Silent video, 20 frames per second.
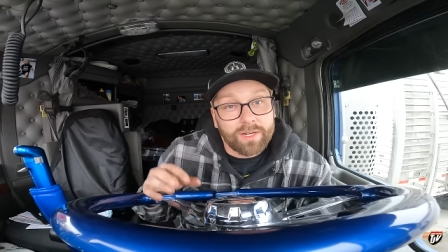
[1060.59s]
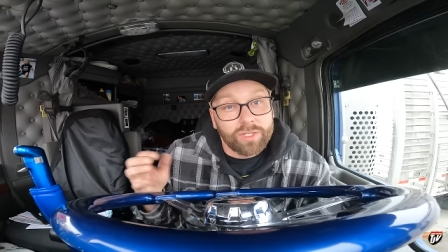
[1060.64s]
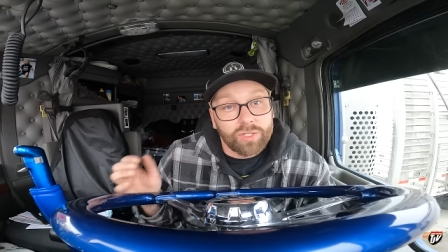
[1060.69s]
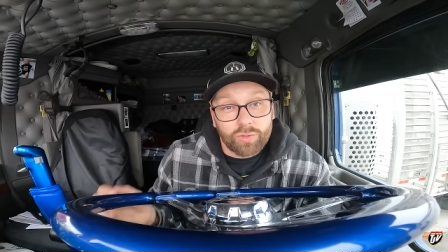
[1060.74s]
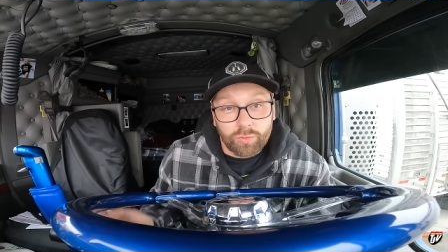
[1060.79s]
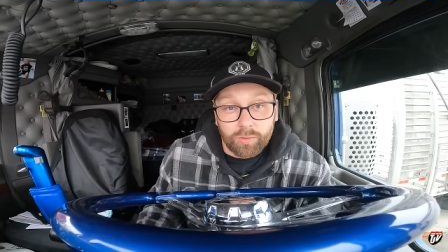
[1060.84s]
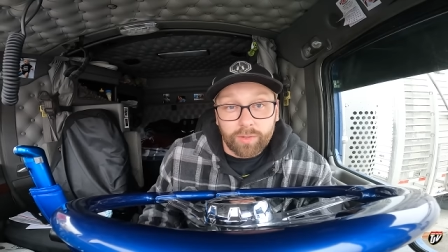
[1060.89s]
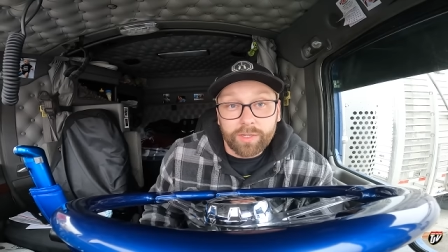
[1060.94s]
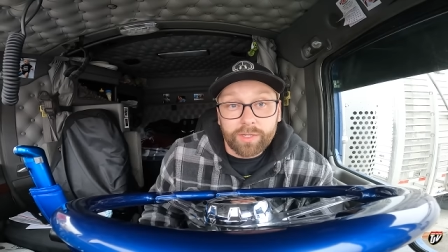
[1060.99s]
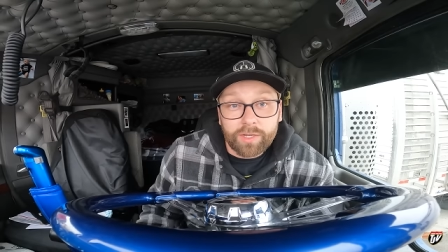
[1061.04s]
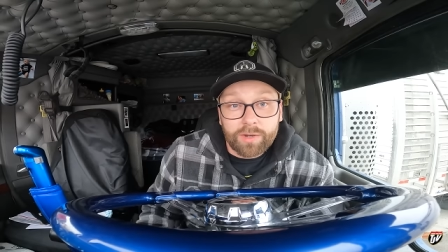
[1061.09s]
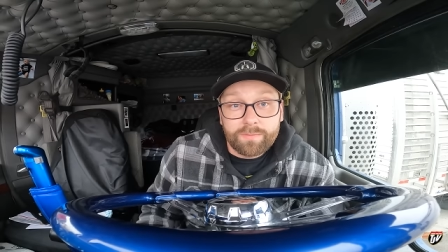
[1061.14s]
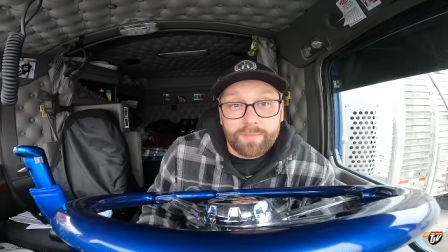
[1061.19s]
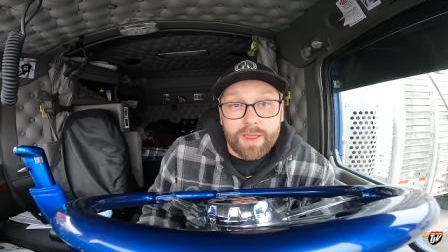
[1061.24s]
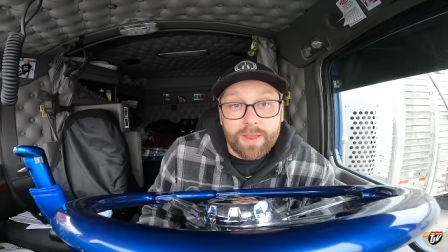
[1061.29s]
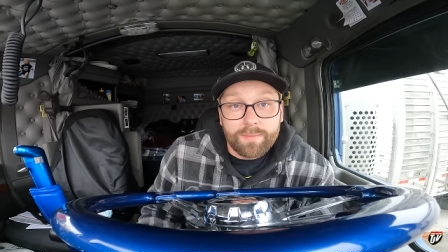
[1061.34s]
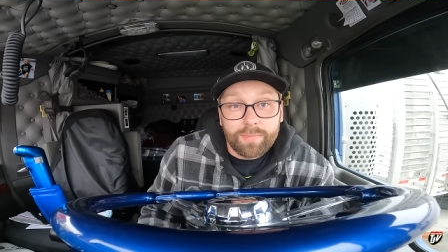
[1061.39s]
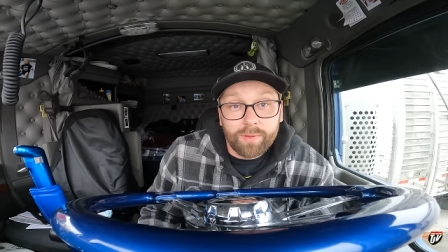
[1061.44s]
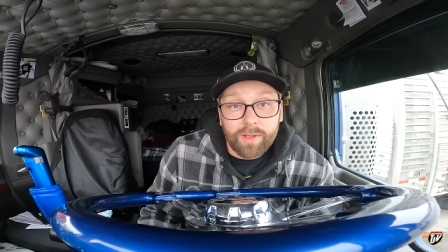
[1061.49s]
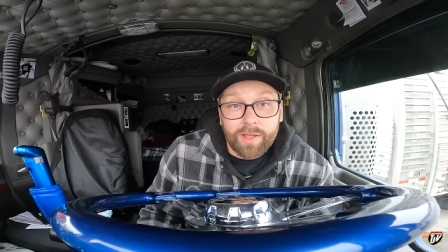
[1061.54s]
They're just really good
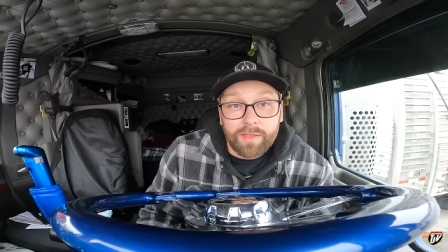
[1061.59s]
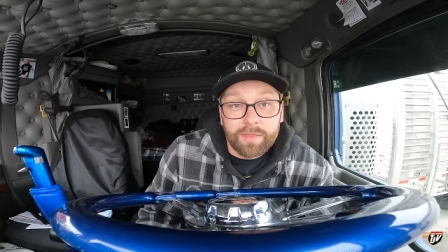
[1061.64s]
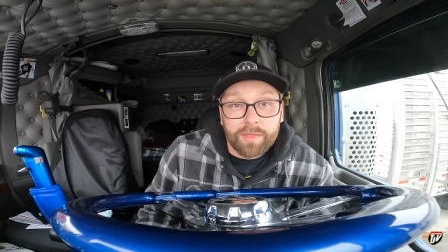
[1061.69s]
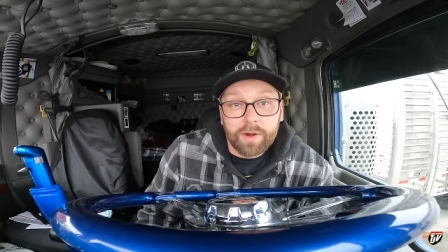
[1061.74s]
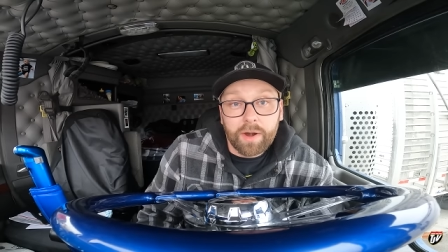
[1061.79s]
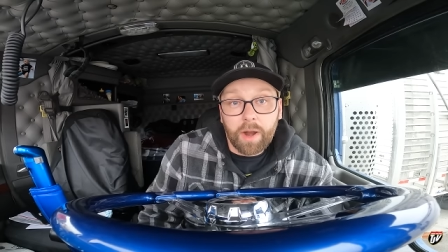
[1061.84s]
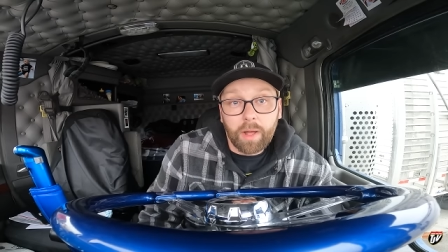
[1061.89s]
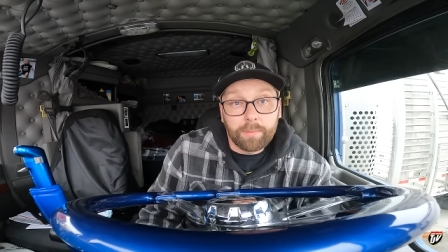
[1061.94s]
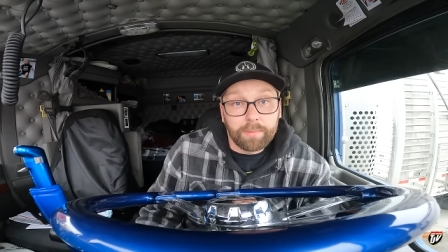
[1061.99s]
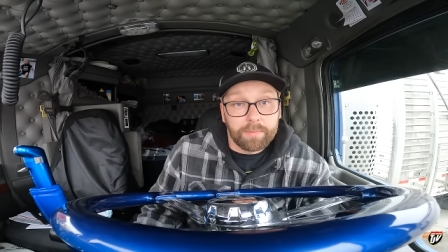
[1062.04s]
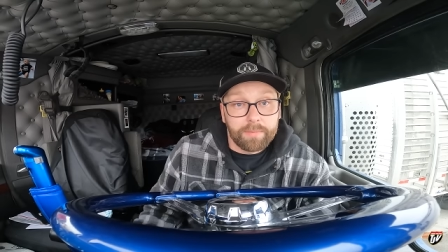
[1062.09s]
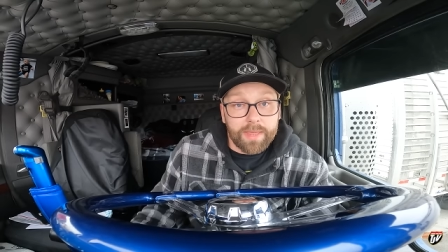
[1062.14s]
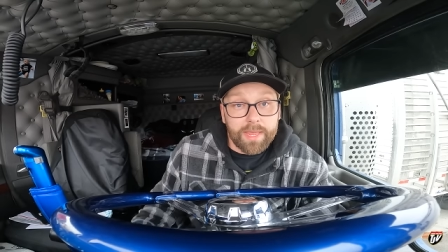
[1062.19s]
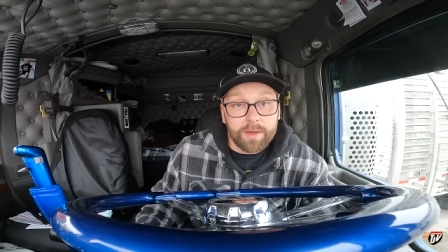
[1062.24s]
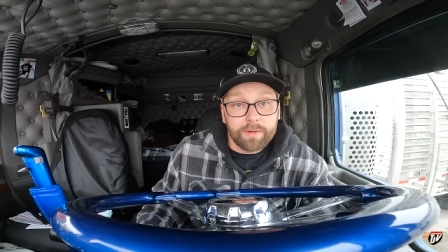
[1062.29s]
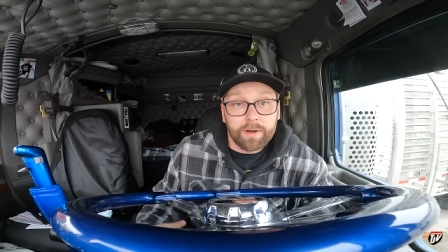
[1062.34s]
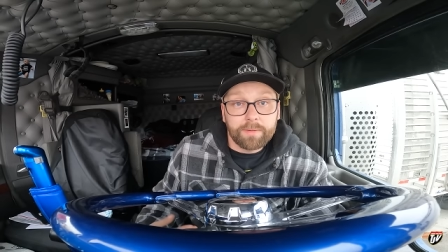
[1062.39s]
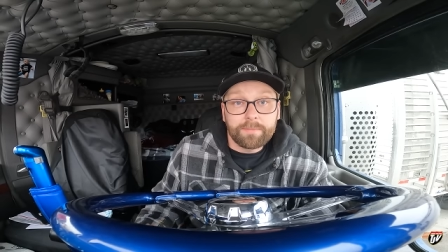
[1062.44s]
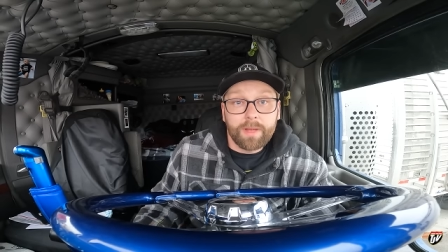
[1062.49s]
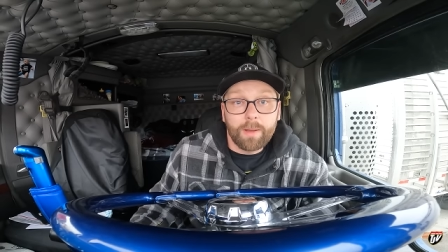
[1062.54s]
people and they're helping
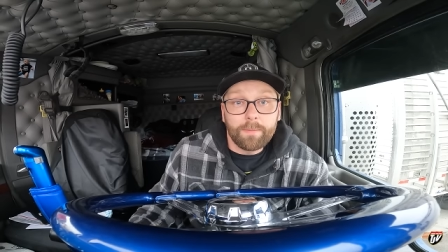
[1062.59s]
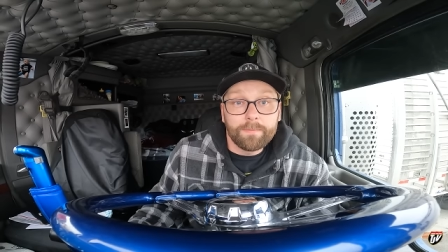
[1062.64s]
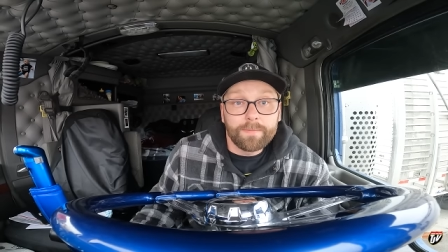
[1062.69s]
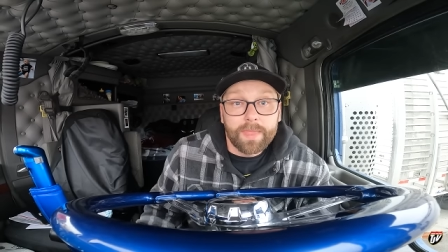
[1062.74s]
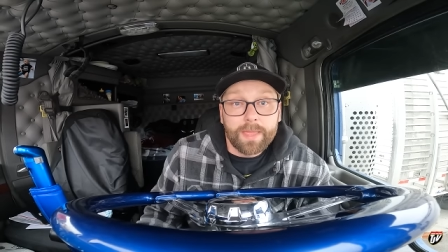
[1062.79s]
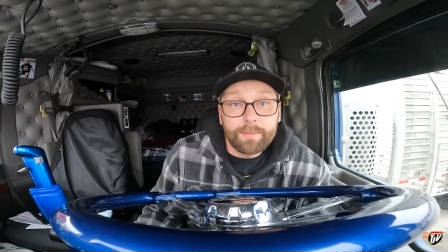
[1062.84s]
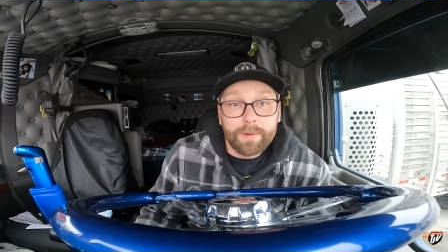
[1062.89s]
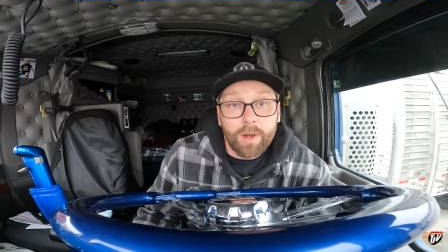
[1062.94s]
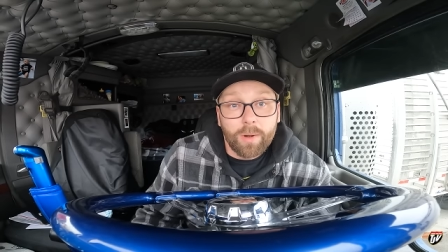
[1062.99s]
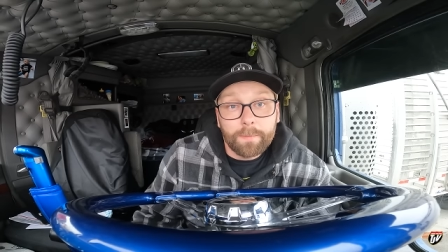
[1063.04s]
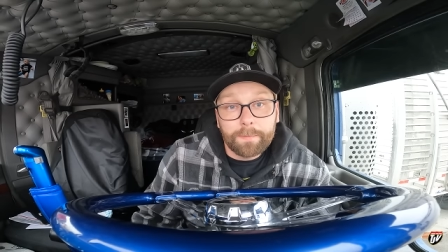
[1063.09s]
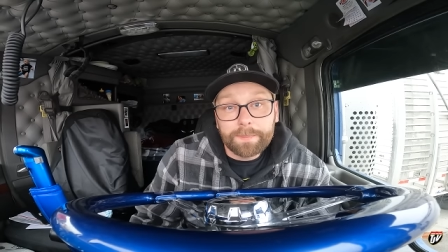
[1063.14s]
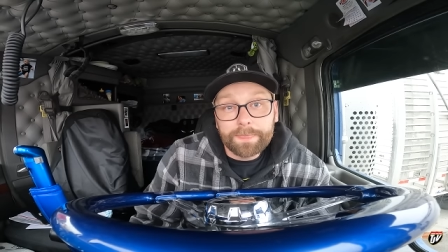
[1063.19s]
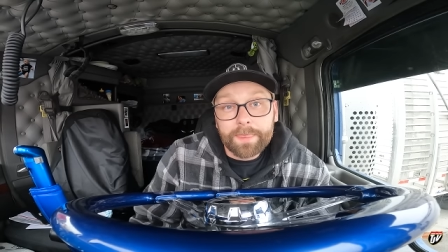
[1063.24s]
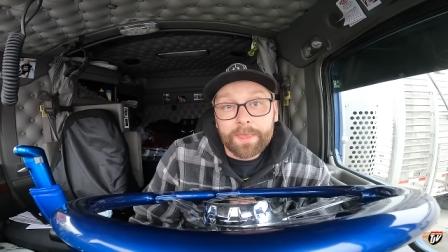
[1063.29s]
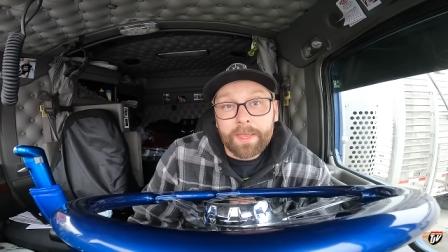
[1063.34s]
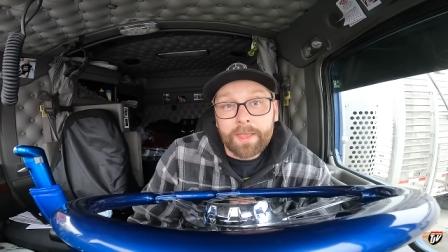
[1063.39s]
me out. I'm helping them out.